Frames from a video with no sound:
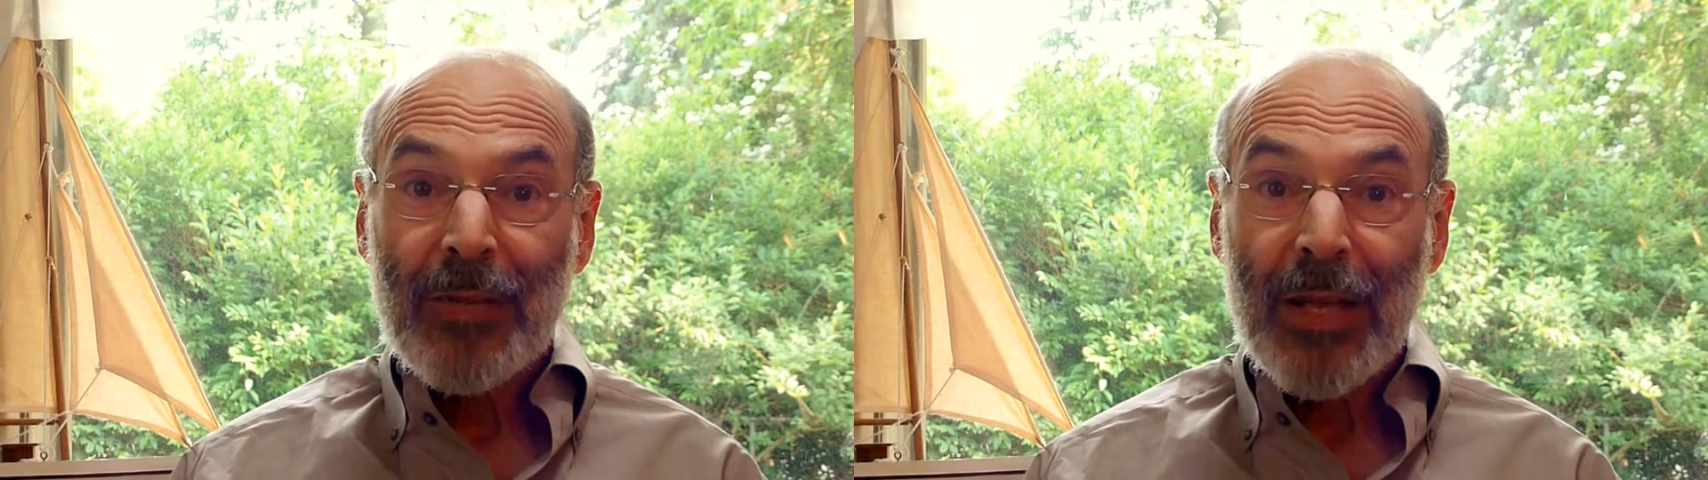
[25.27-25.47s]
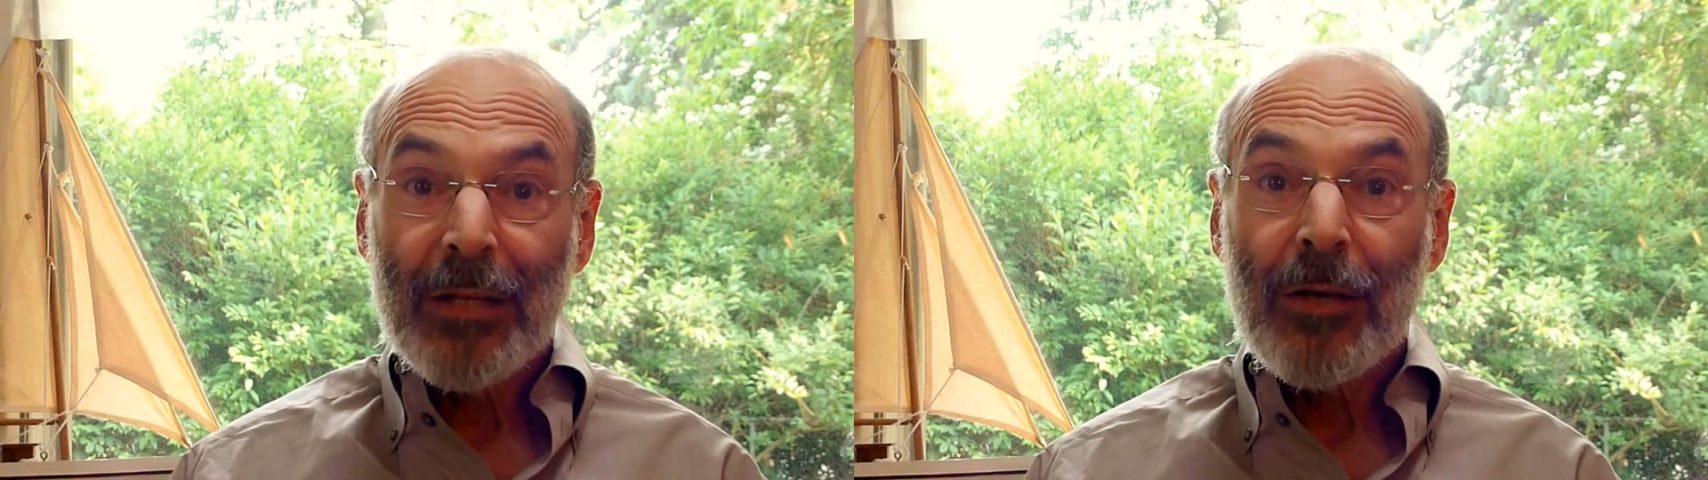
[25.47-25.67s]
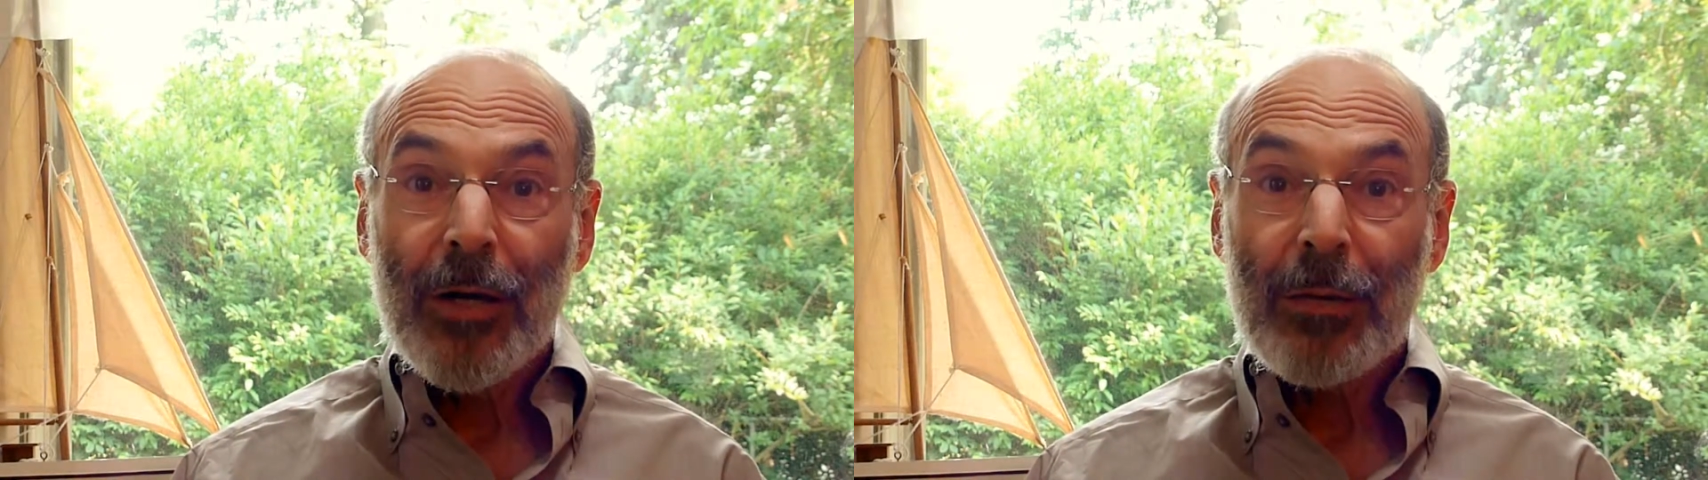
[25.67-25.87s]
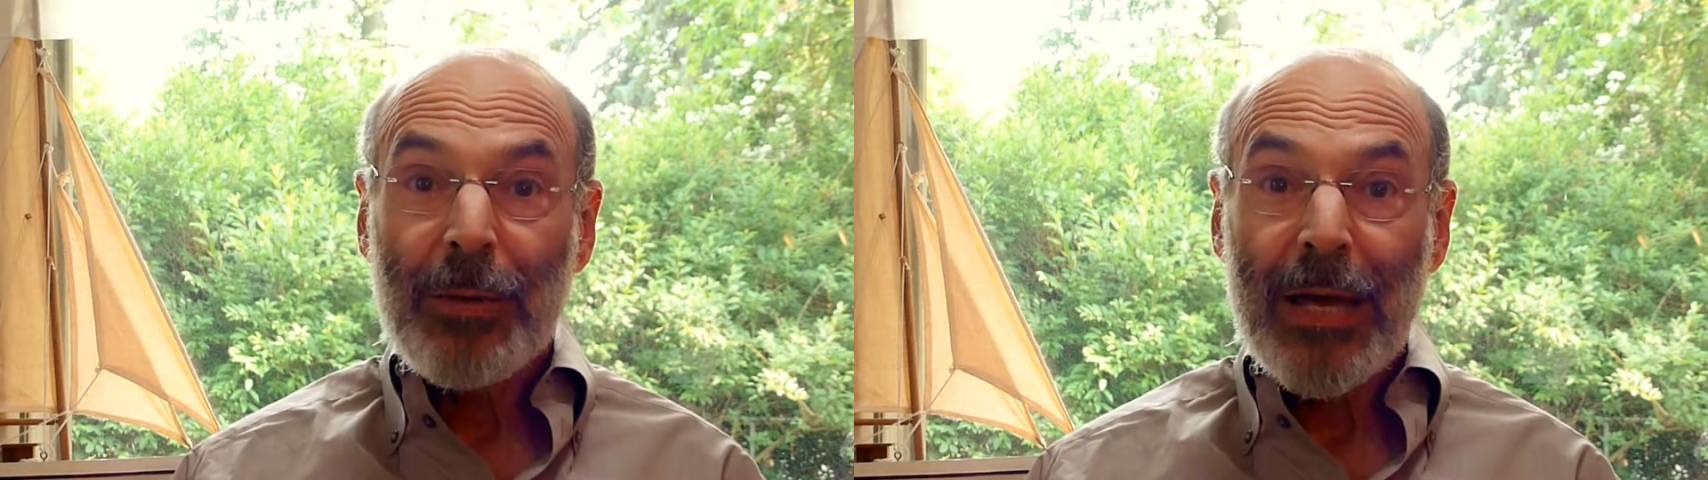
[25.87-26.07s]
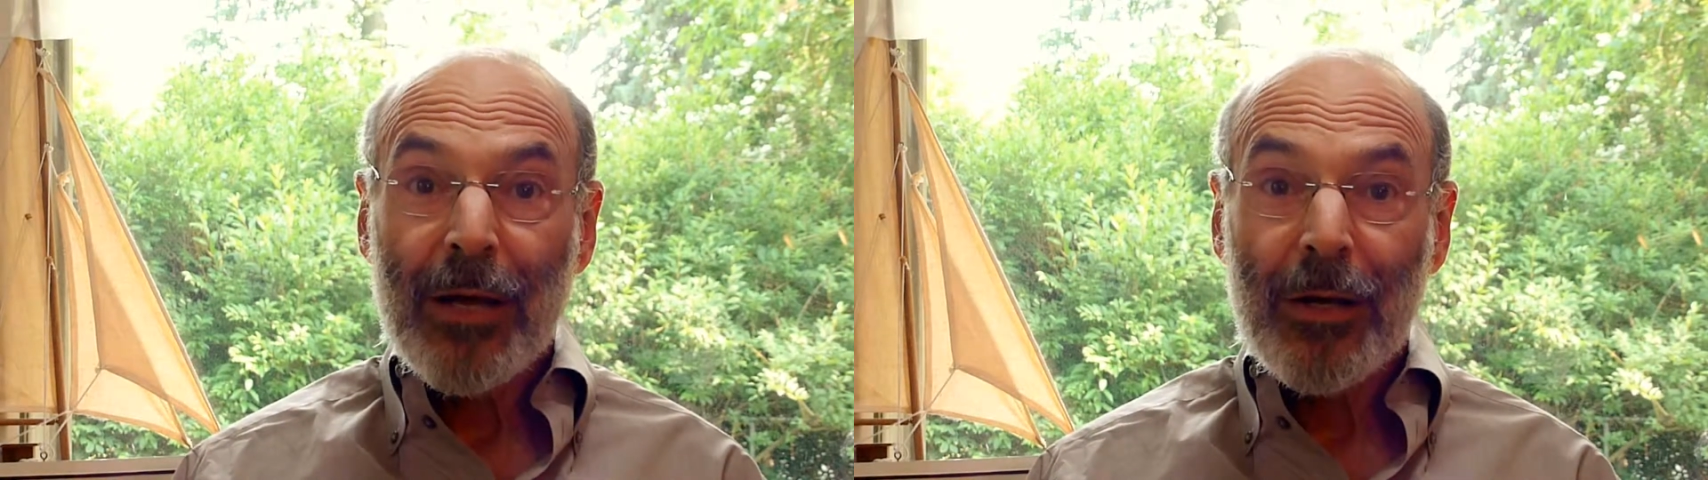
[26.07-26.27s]
And cutting
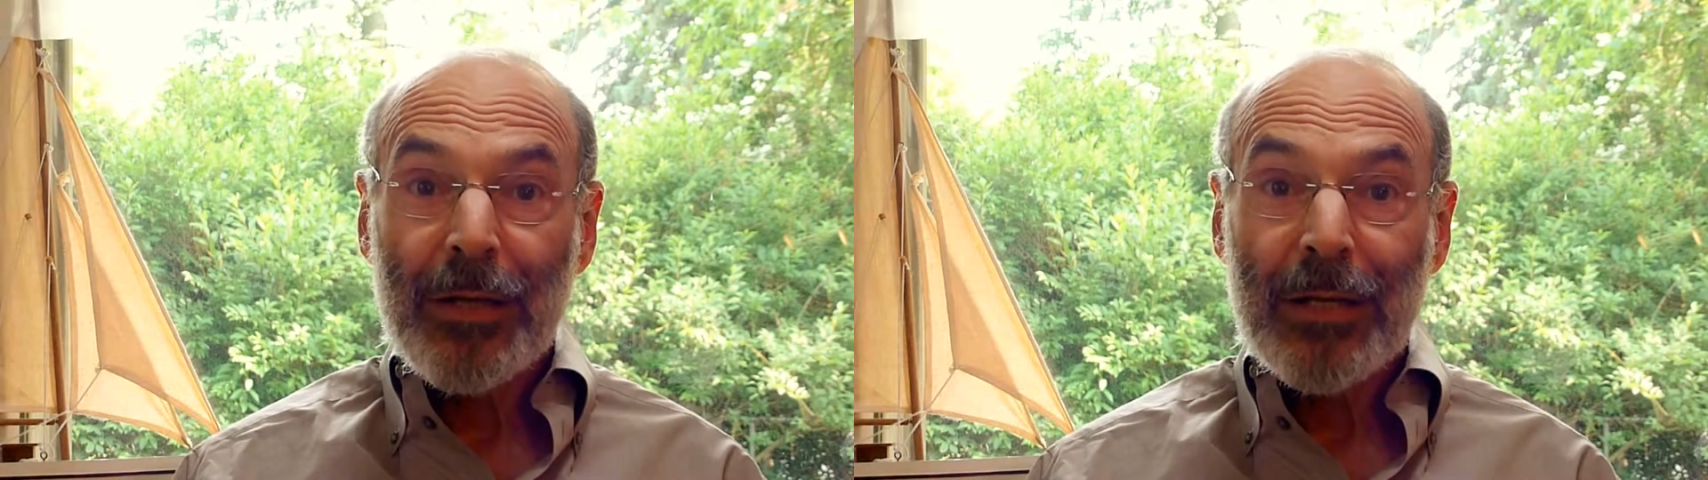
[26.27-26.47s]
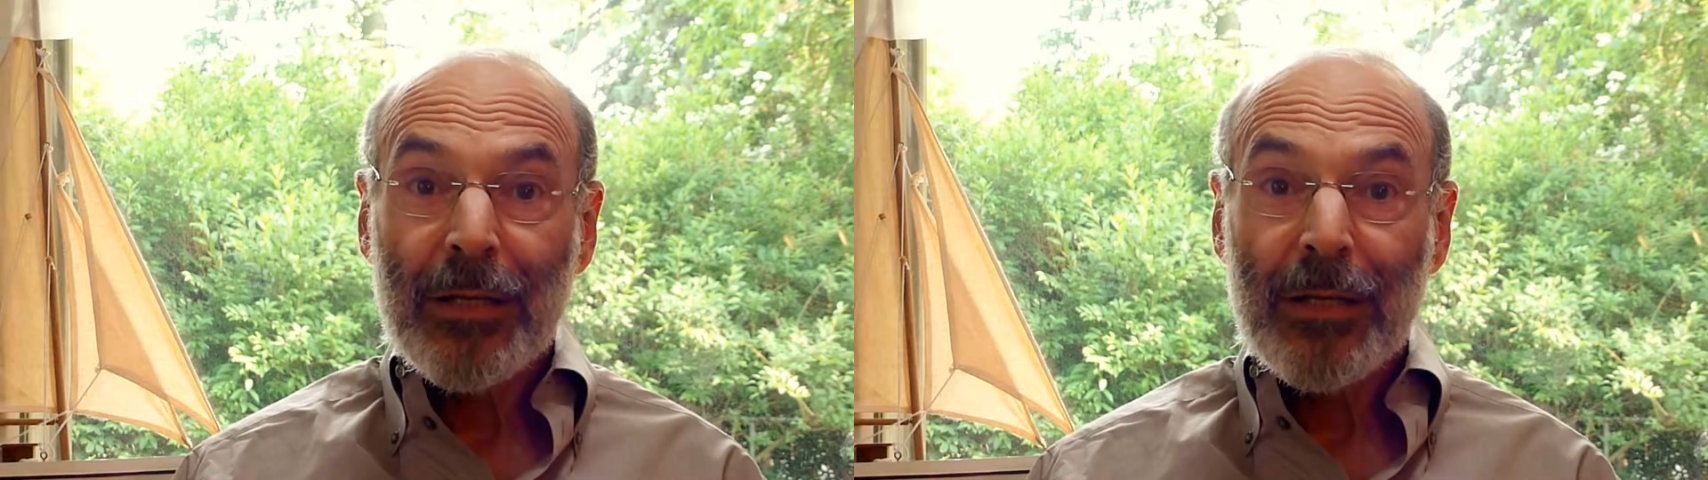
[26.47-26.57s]
back on that